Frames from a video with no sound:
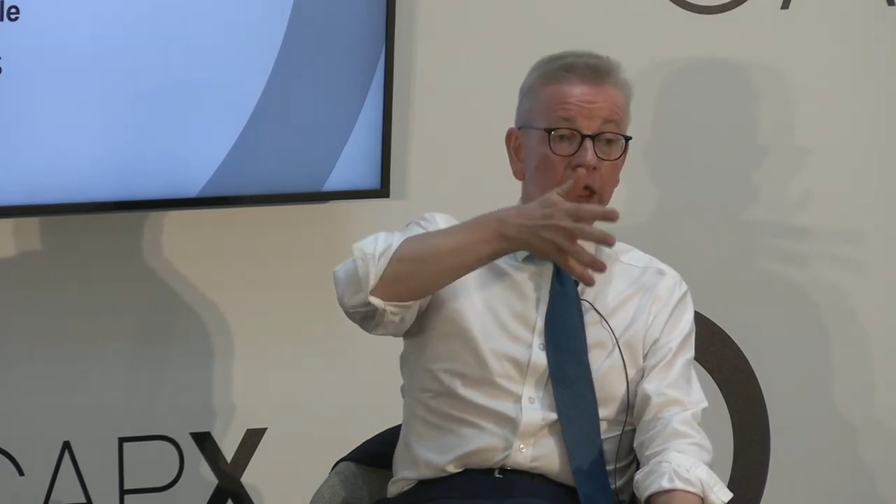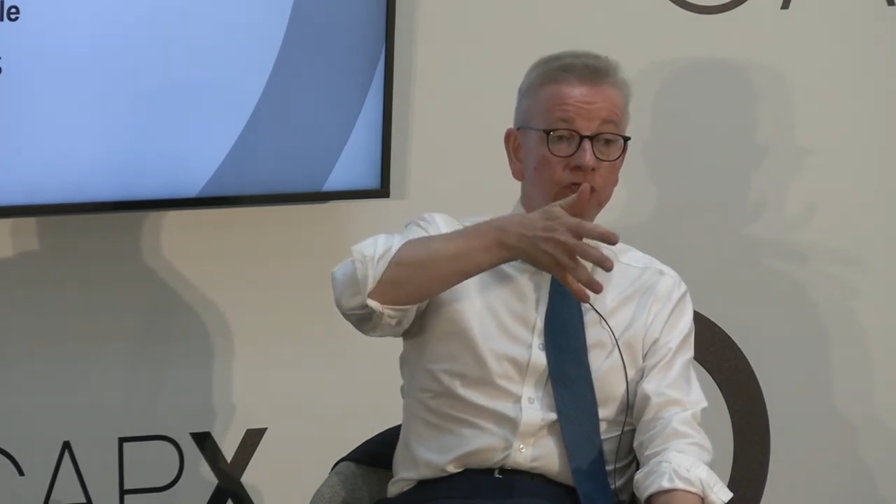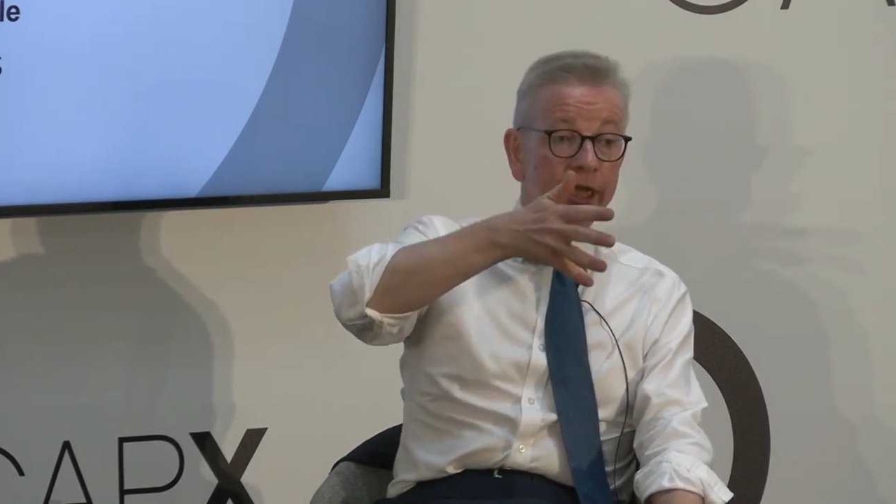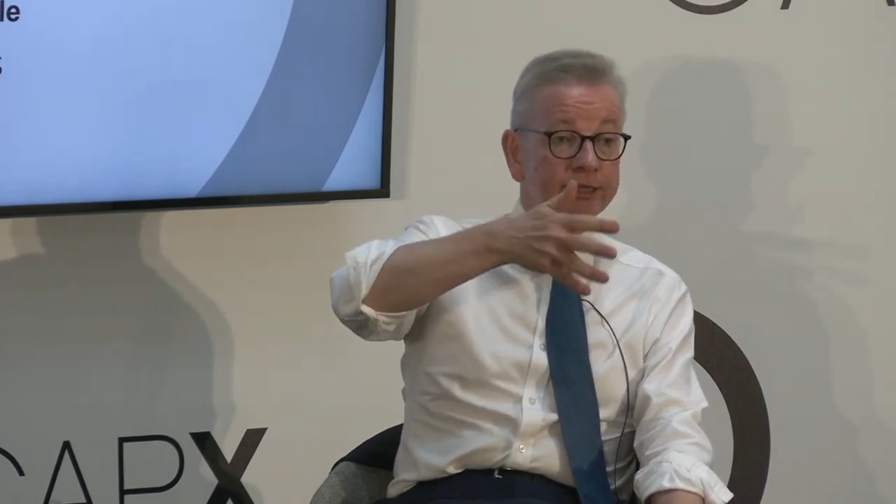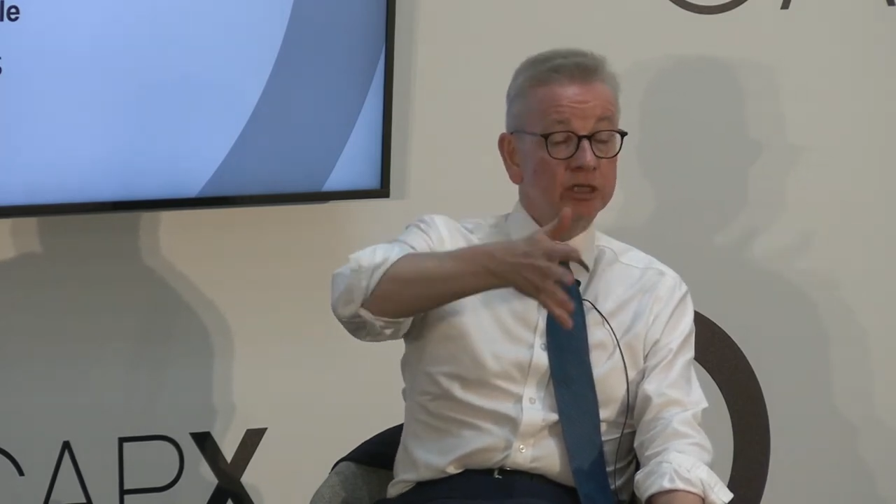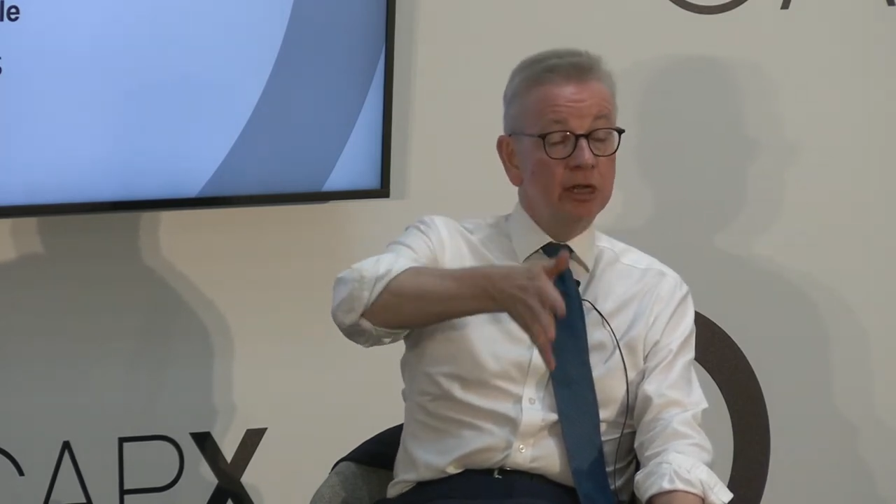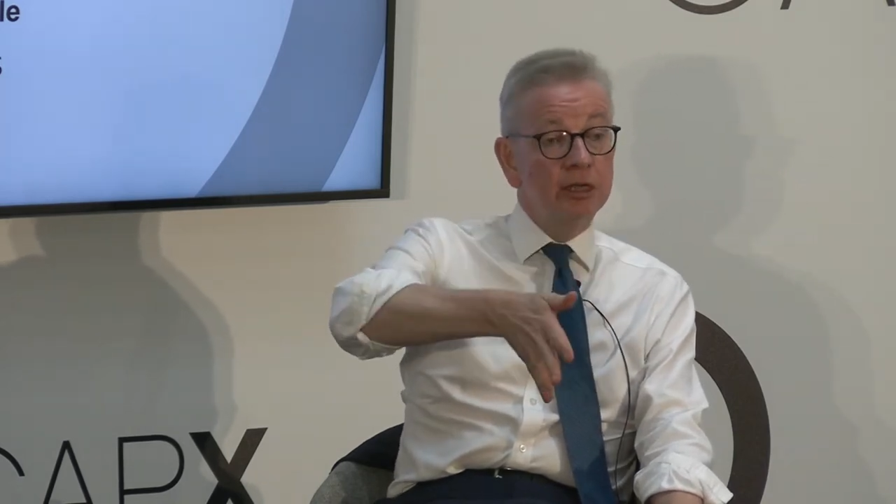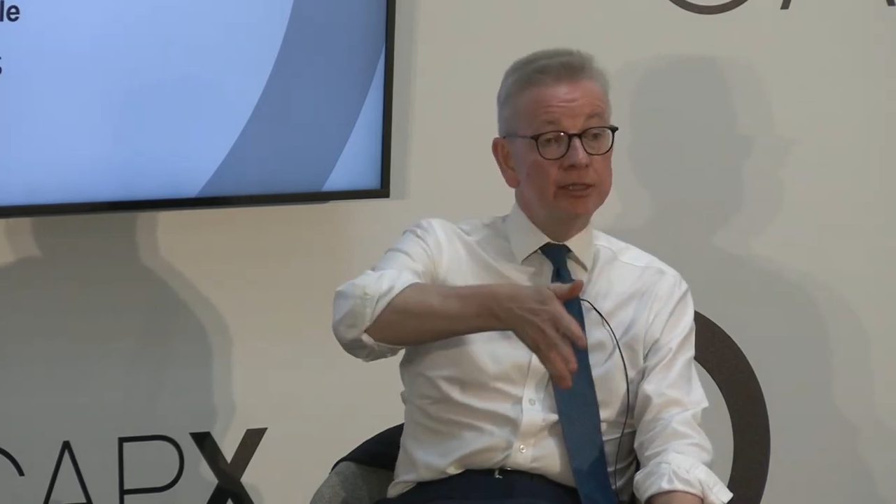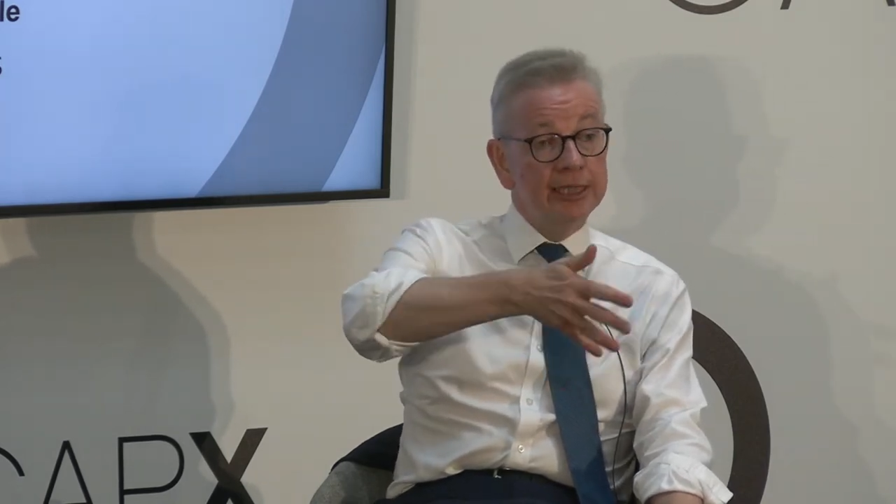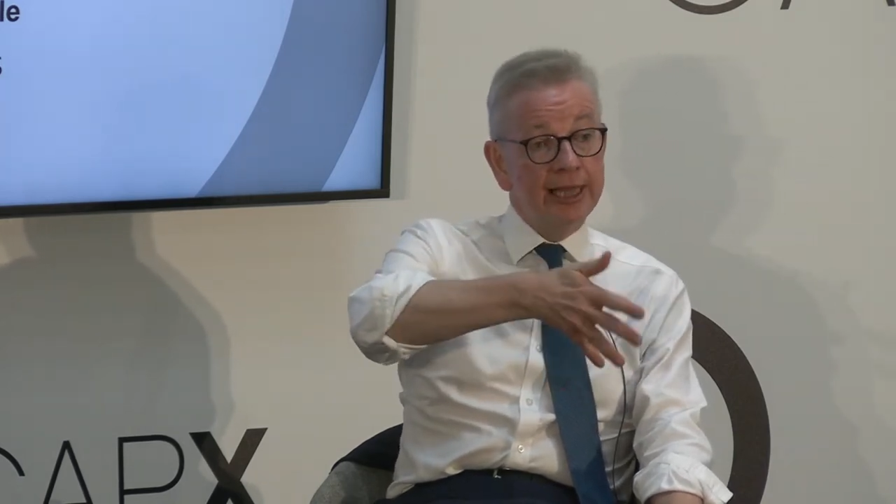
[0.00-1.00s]

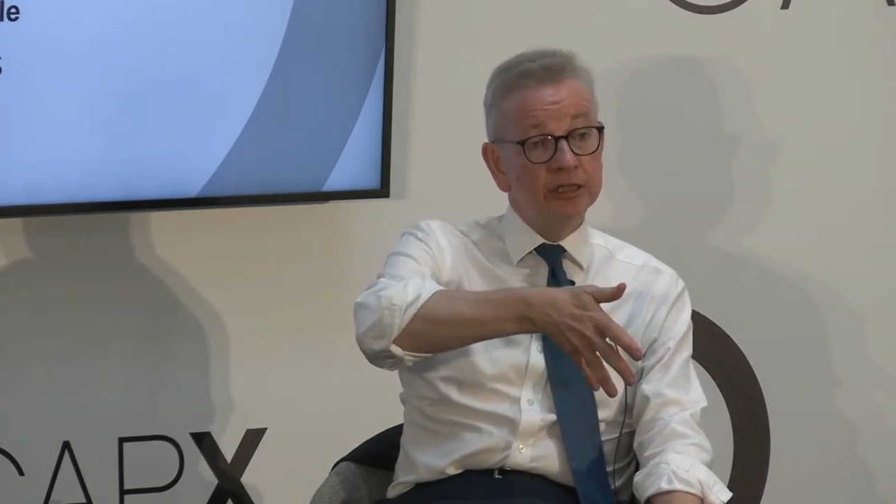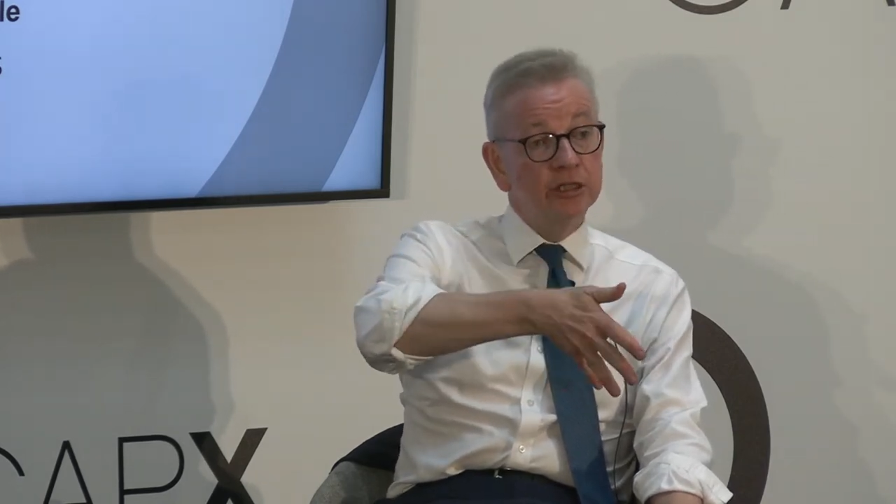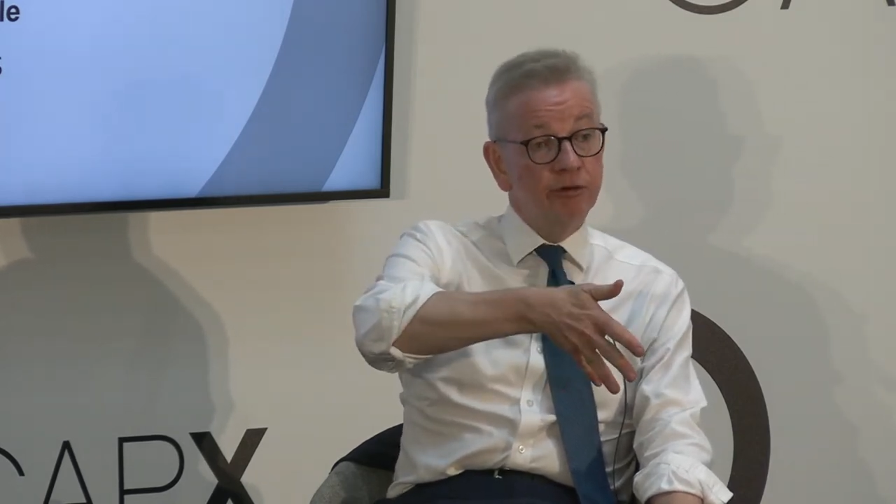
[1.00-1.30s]
chastise elected